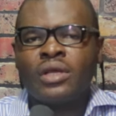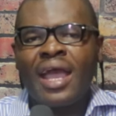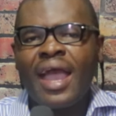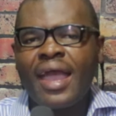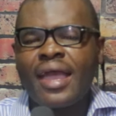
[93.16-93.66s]

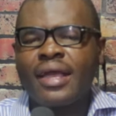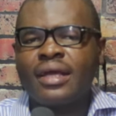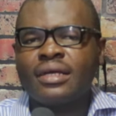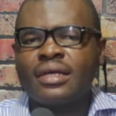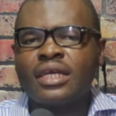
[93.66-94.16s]

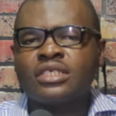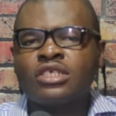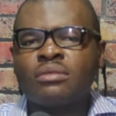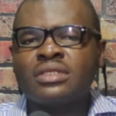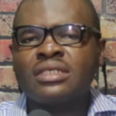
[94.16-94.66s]
Hair is
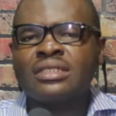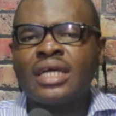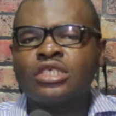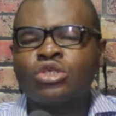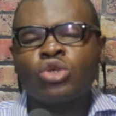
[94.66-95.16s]
something
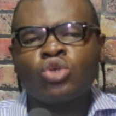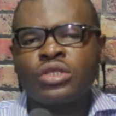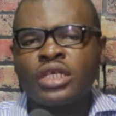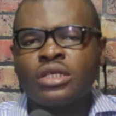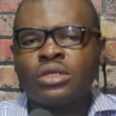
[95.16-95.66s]
that is so
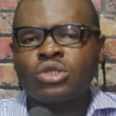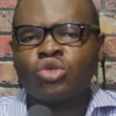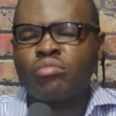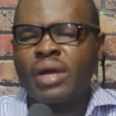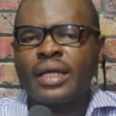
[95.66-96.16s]
unique
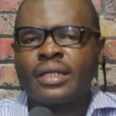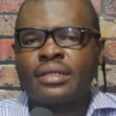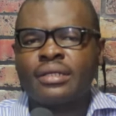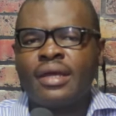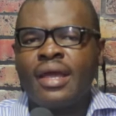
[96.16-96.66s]
to man.
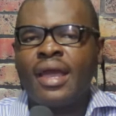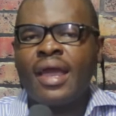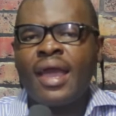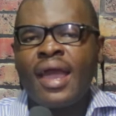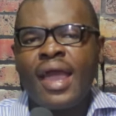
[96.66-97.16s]

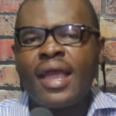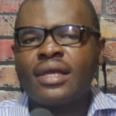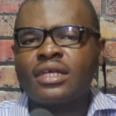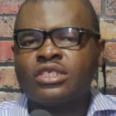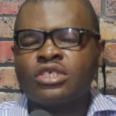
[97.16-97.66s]
Hair
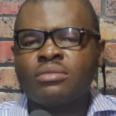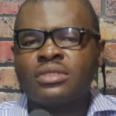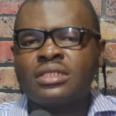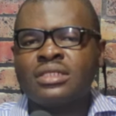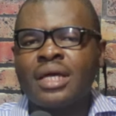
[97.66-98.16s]
is
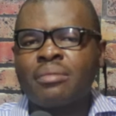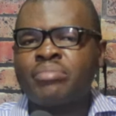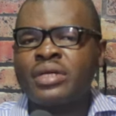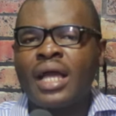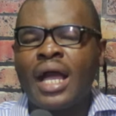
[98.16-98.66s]
something that
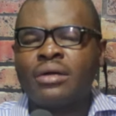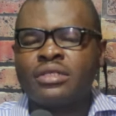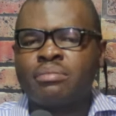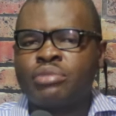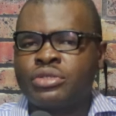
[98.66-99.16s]
brings out
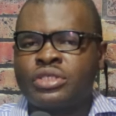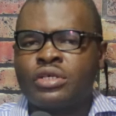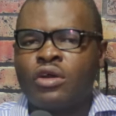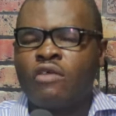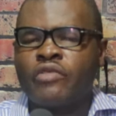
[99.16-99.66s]
the
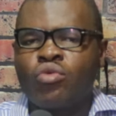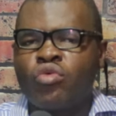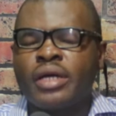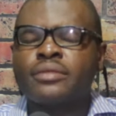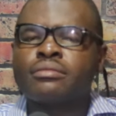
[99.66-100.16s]
beauty of a
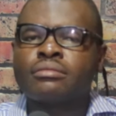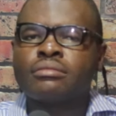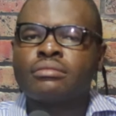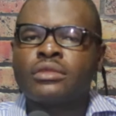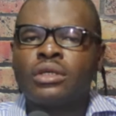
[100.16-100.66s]
woman.
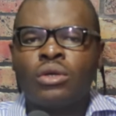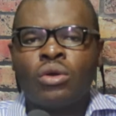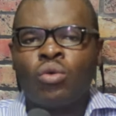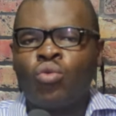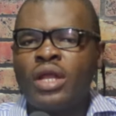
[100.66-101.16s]

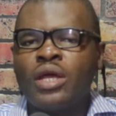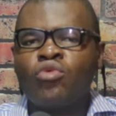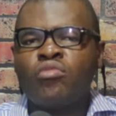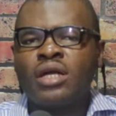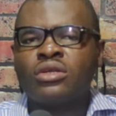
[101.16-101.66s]
When a
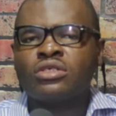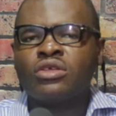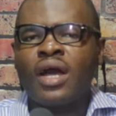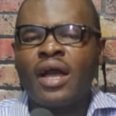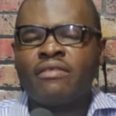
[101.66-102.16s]
woman does
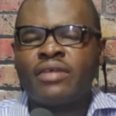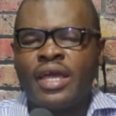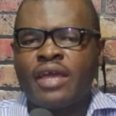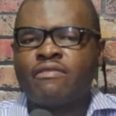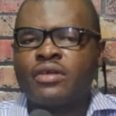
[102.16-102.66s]
not have
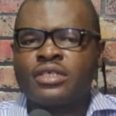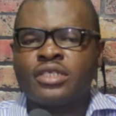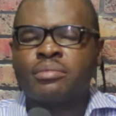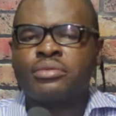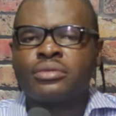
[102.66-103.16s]
hair, for
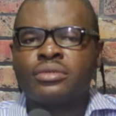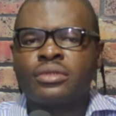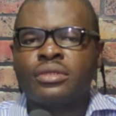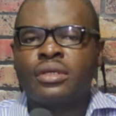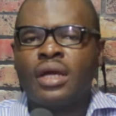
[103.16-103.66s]
example,
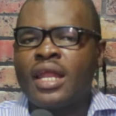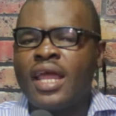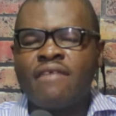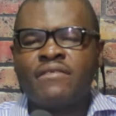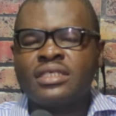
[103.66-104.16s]
and
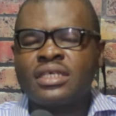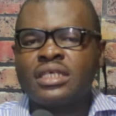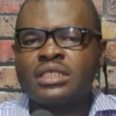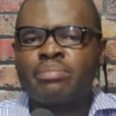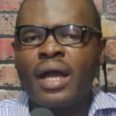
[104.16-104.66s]
everything
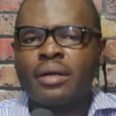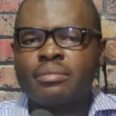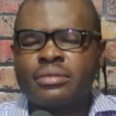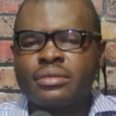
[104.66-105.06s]
is barb,